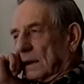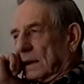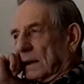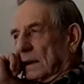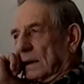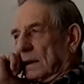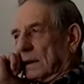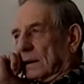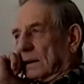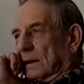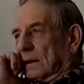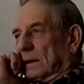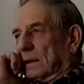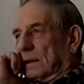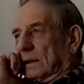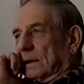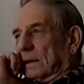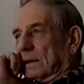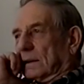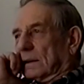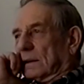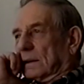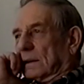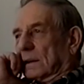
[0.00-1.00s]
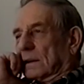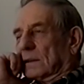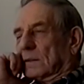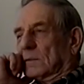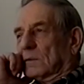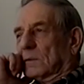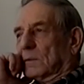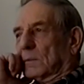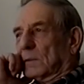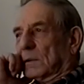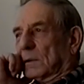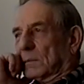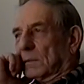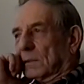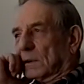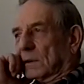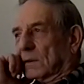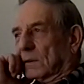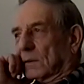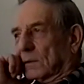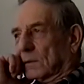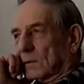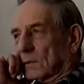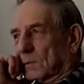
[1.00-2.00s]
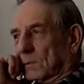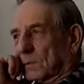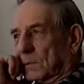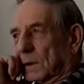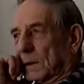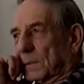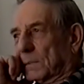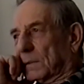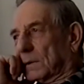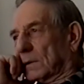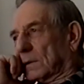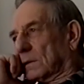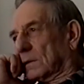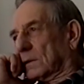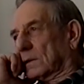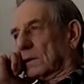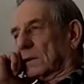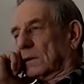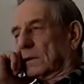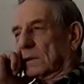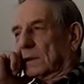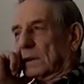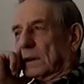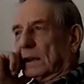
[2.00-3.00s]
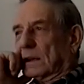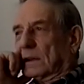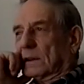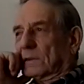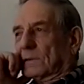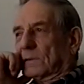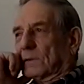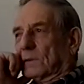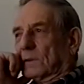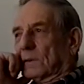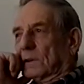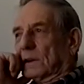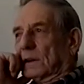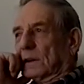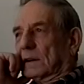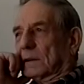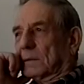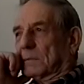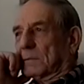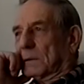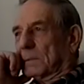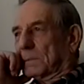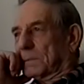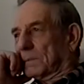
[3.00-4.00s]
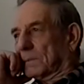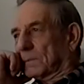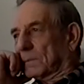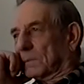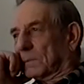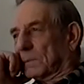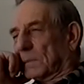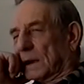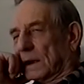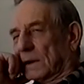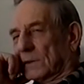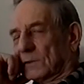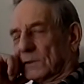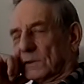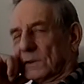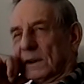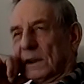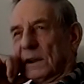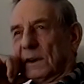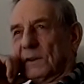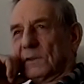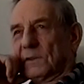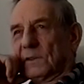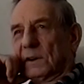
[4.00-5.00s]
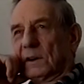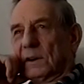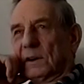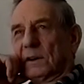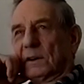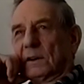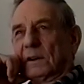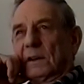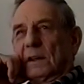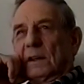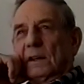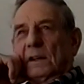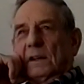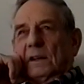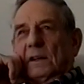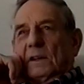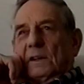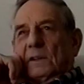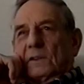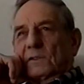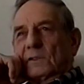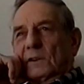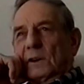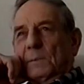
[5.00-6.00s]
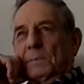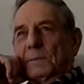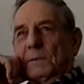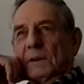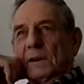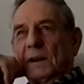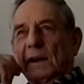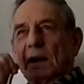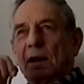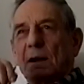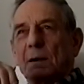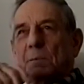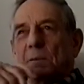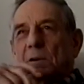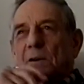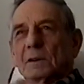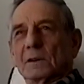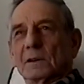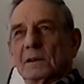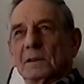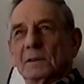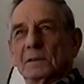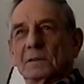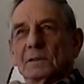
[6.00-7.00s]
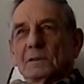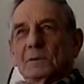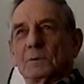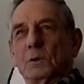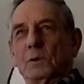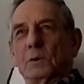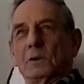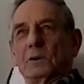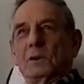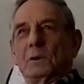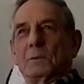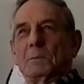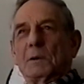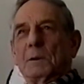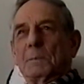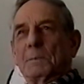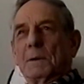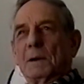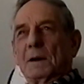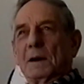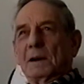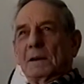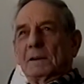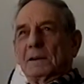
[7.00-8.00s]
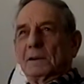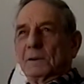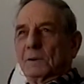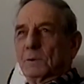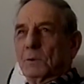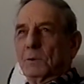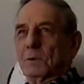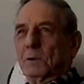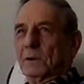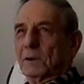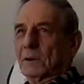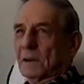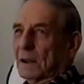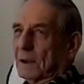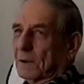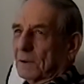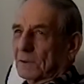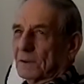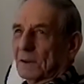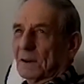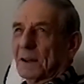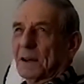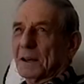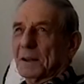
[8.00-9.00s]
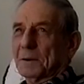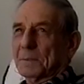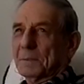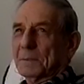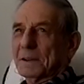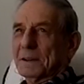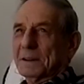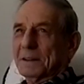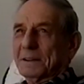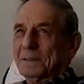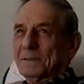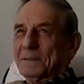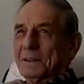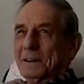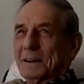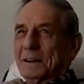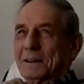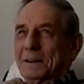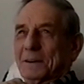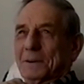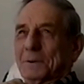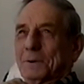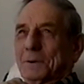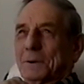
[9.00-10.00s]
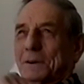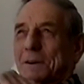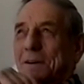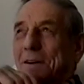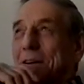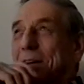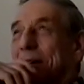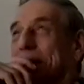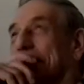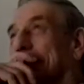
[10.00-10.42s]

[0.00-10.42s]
And I can remember, people along the dance floor, they'd come up past the stage there and slip a dime or a quarter in my pocket. A quarter, that was a lot of money if you got a quarter,